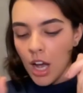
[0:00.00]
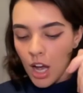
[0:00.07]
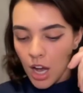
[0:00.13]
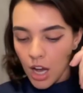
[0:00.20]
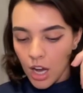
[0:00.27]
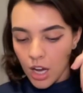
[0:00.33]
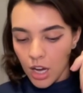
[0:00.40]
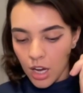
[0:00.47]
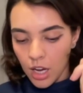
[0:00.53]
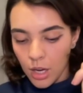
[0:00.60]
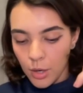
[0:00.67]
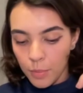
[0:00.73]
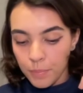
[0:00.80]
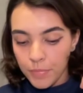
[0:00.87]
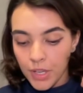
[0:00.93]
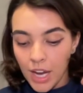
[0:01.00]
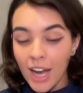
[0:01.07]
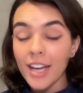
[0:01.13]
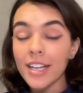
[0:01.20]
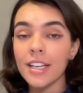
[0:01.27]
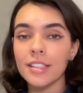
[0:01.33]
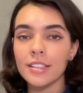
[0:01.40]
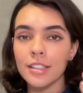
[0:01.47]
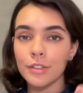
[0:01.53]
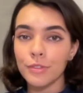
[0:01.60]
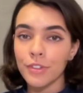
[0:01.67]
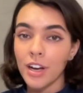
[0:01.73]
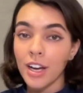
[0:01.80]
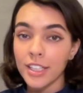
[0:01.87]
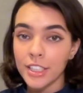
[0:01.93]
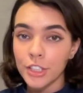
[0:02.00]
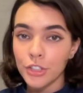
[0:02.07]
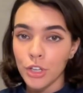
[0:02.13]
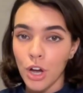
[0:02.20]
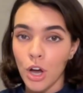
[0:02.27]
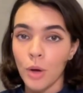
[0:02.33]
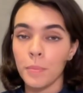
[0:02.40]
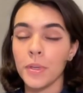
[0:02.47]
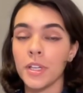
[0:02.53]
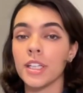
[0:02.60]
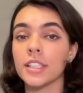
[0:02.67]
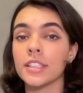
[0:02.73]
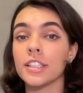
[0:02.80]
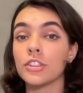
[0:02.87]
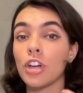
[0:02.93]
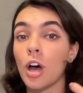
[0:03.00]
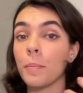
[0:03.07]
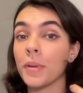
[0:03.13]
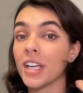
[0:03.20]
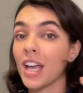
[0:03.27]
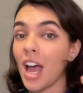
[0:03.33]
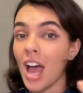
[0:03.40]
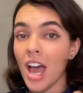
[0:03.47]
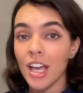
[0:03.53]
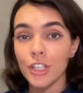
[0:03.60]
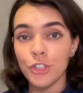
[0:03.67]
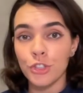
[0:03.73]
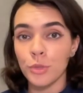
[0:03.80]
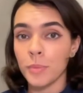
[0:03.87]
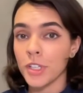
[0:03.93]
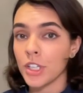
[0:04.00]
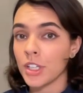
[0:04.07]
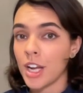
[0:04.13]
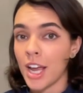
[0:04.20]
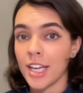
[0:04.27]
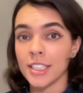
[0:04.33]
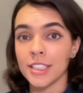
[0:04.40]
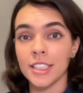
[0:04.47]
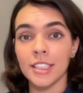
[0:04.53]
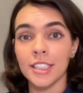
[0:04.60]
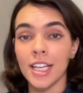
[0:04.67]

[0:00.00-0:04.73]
Identify the topic has to be connected,